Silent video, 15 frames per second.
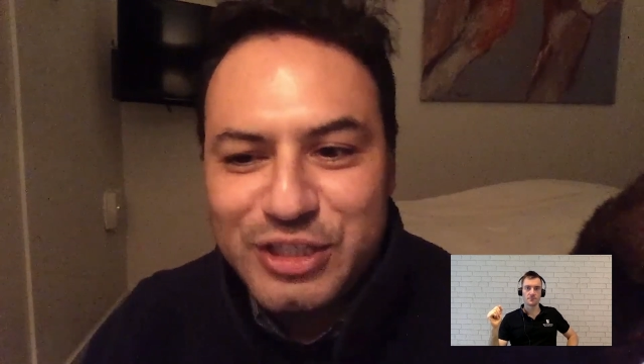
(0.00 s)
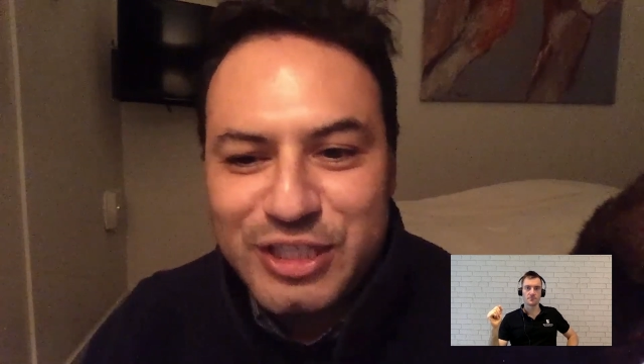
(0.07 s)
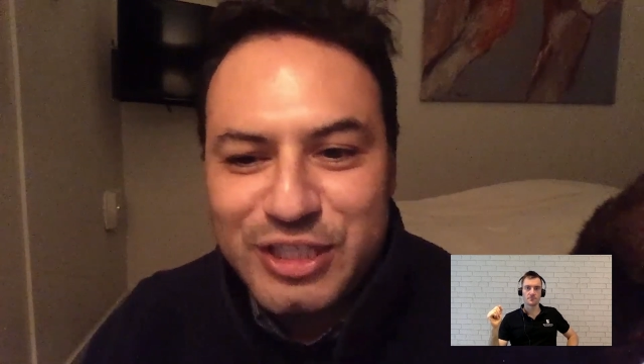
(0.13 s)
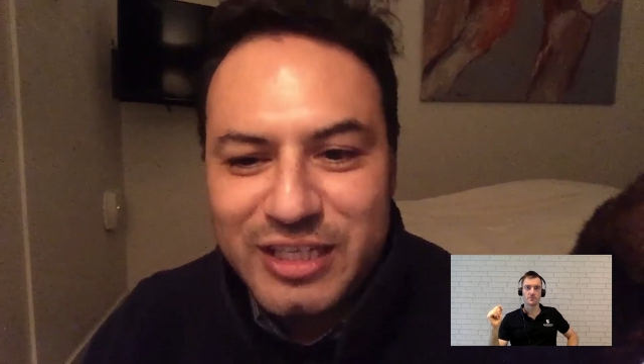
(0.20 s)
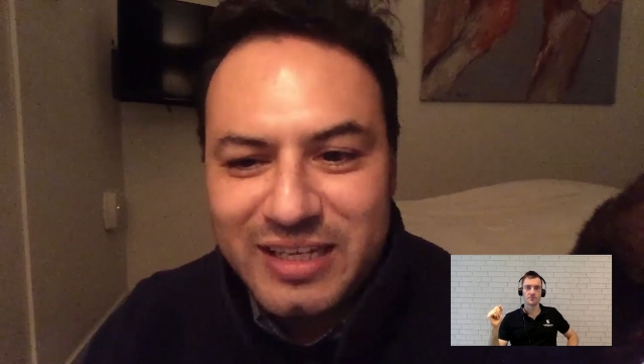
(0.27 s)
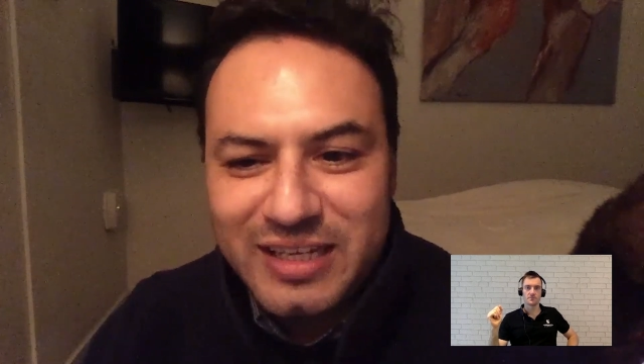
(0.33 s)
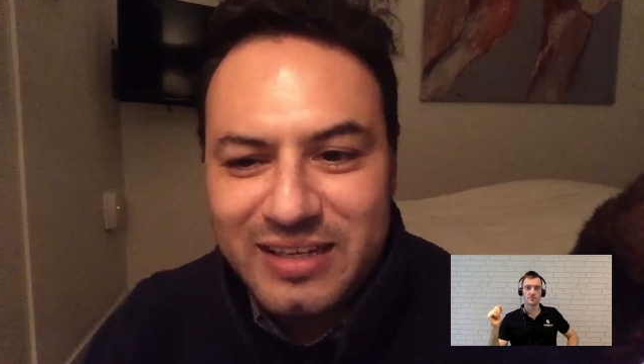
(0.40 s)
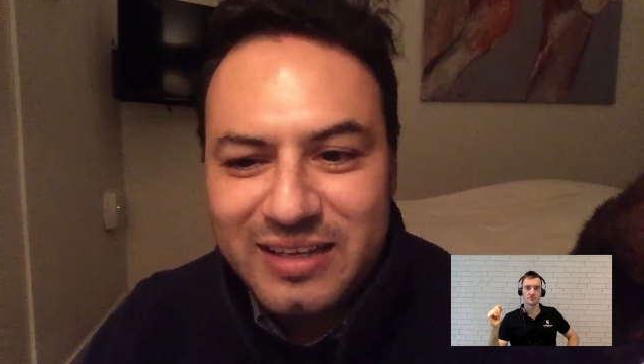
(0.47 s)

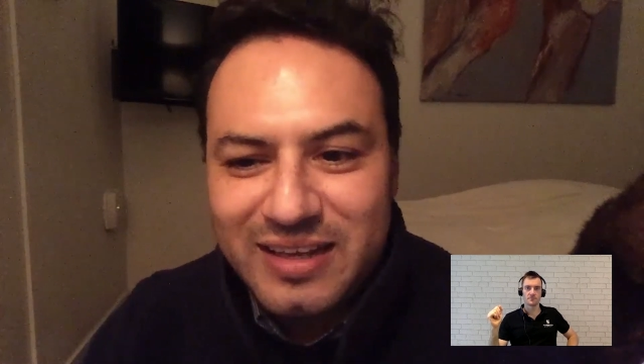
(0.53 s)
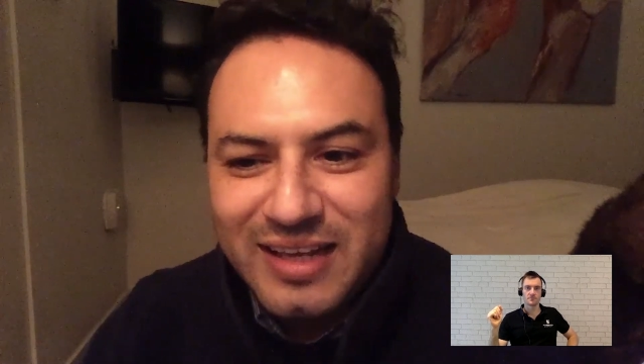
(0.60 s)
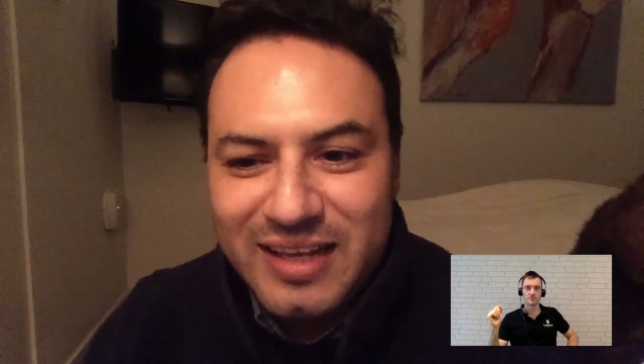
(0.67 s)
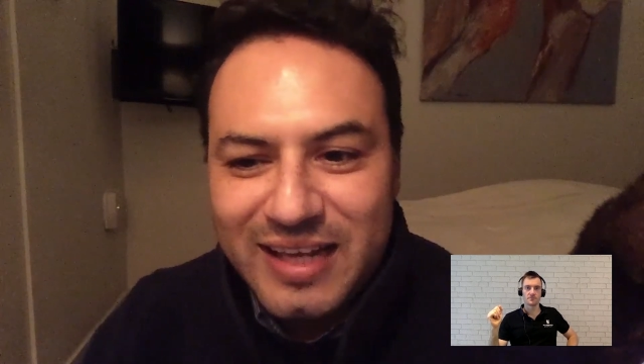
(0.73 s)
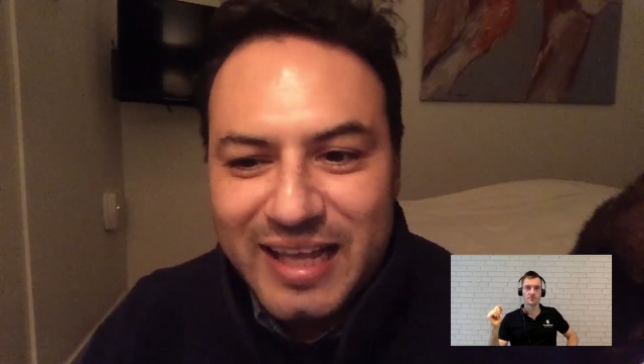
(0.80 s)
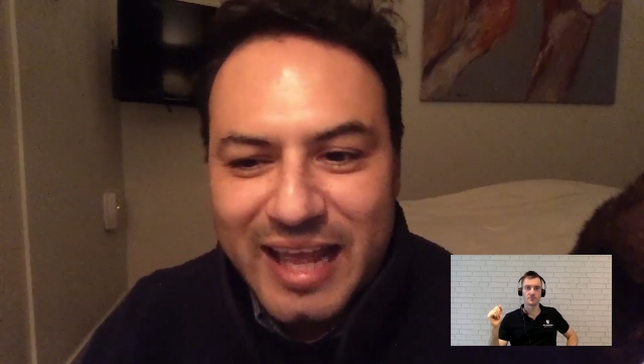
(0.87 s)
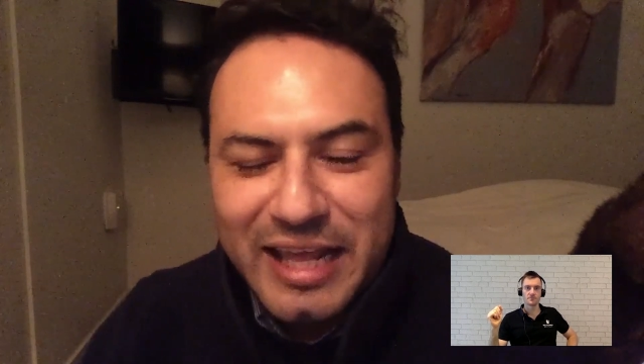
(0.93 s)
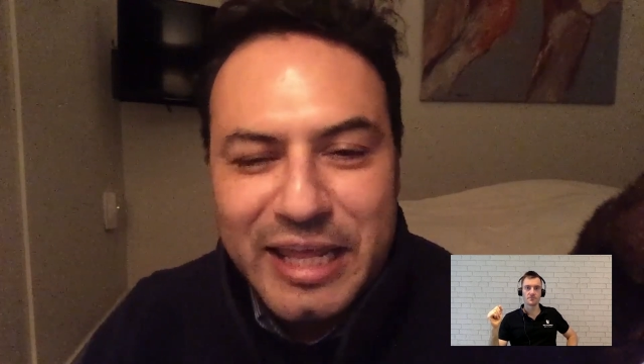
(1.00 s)
she
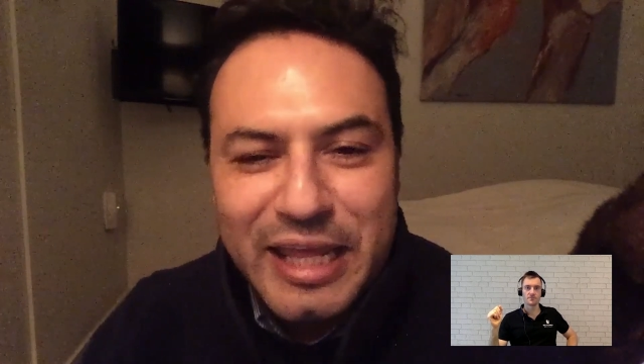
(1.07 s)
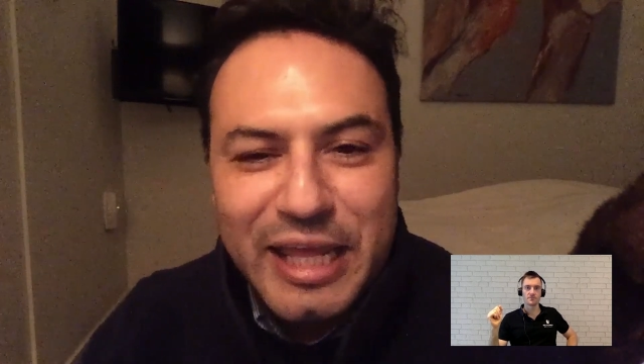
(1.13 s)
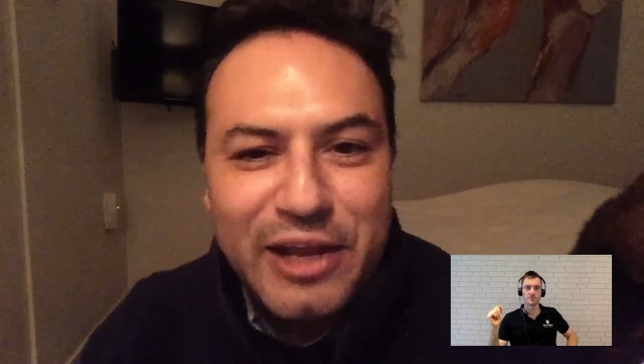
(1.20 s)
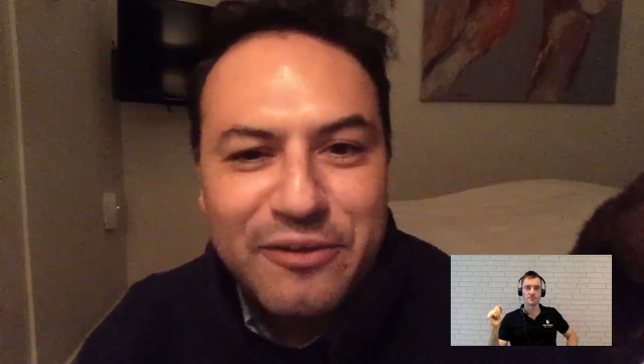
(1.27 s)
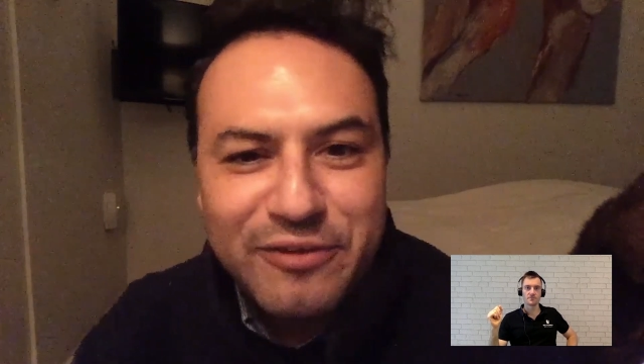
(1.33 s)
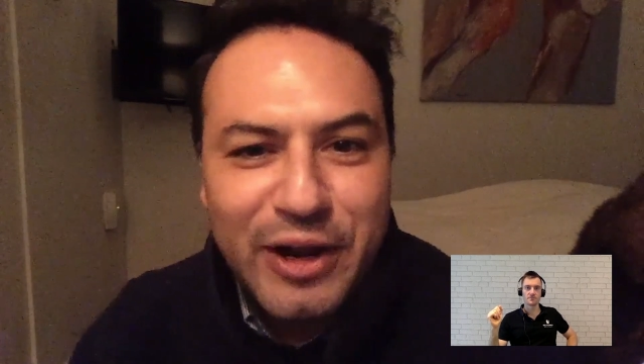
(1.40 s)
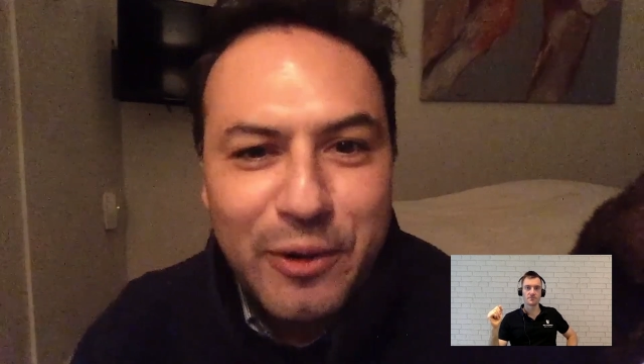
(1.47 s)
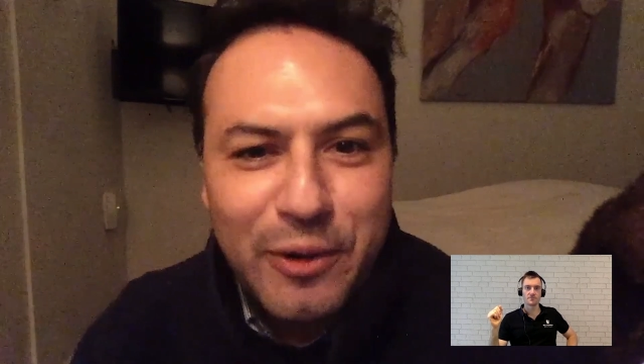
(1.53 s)
can
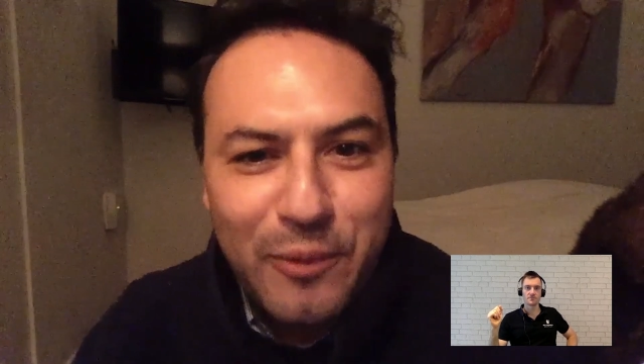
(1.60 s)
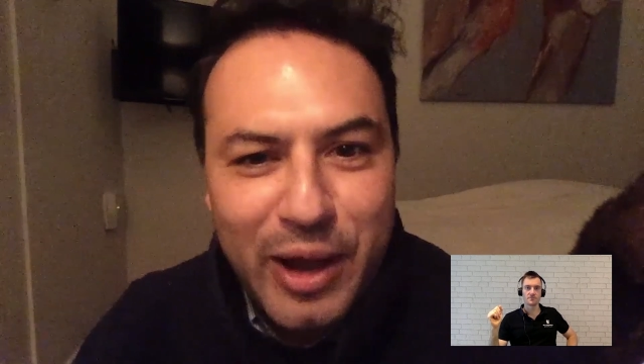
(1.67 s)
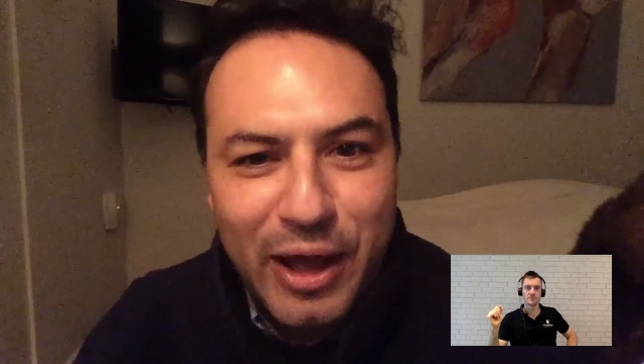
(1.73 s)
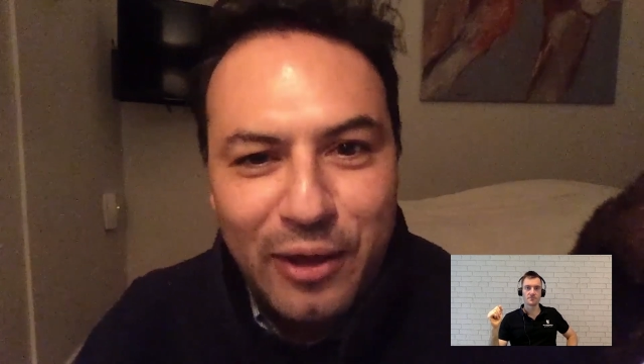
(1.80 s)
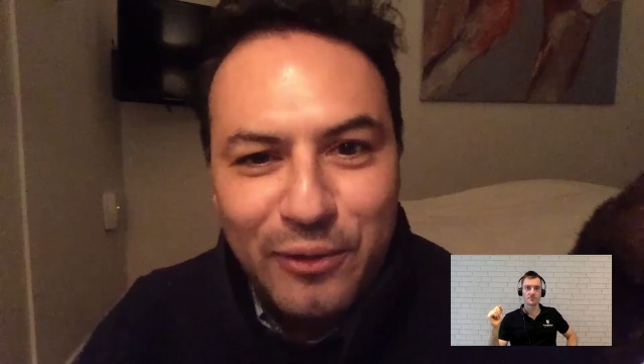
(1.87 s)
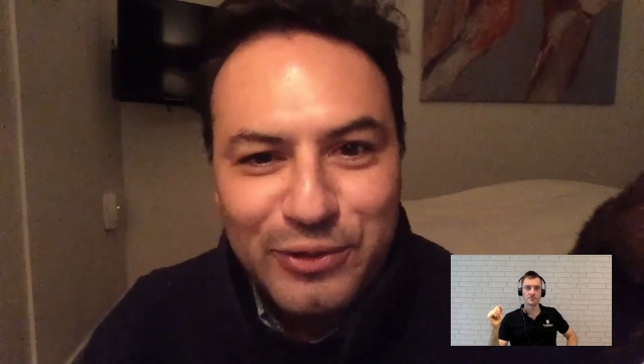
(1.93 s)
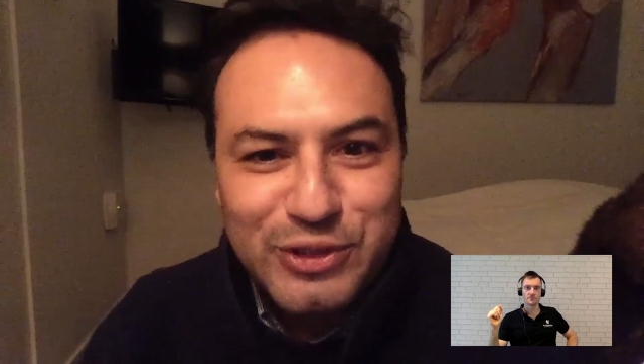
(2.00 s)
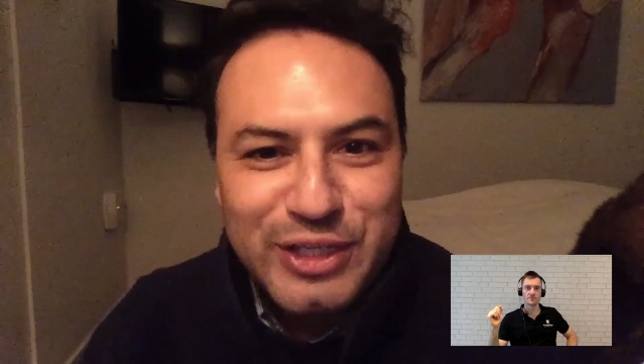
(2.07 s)
hear very well.